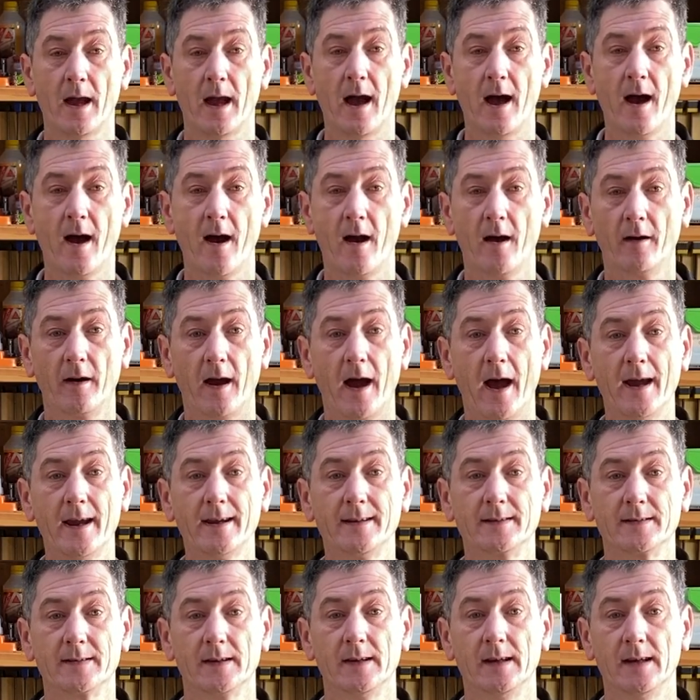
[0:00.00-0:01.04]

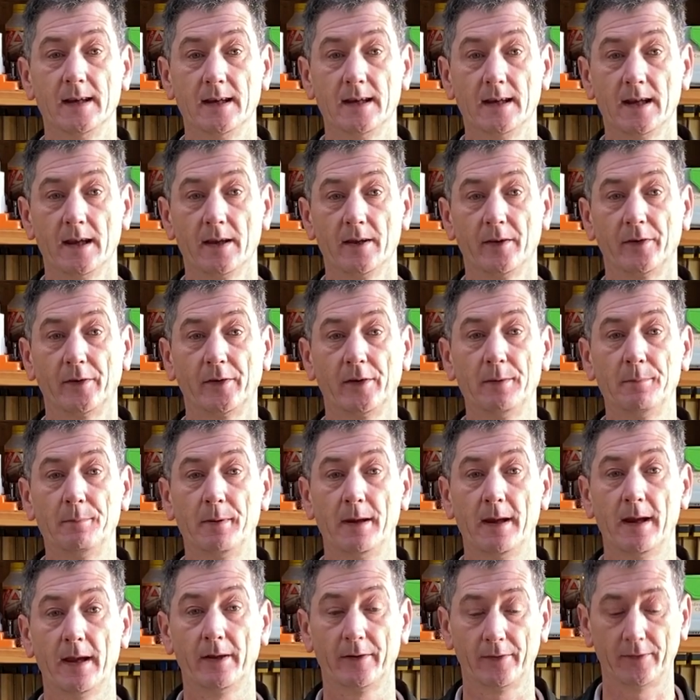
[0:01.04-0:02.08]

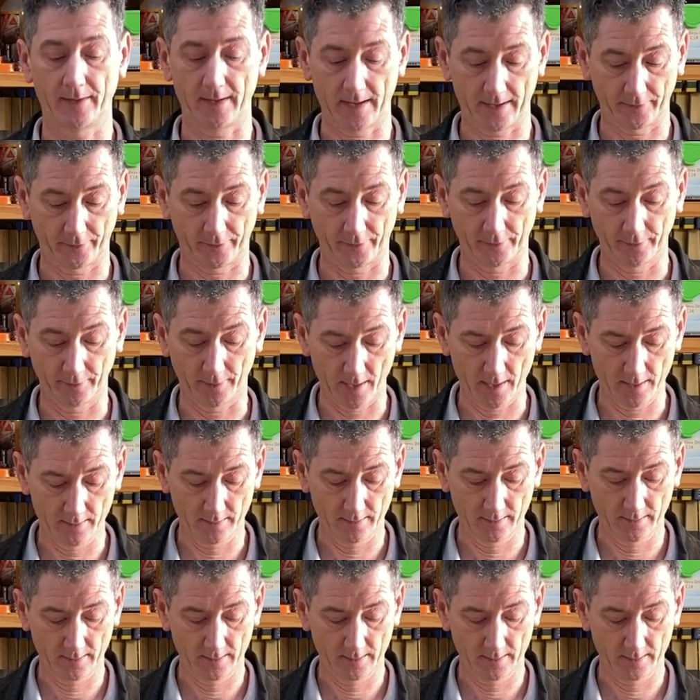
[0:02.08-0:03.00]
R18CPS-0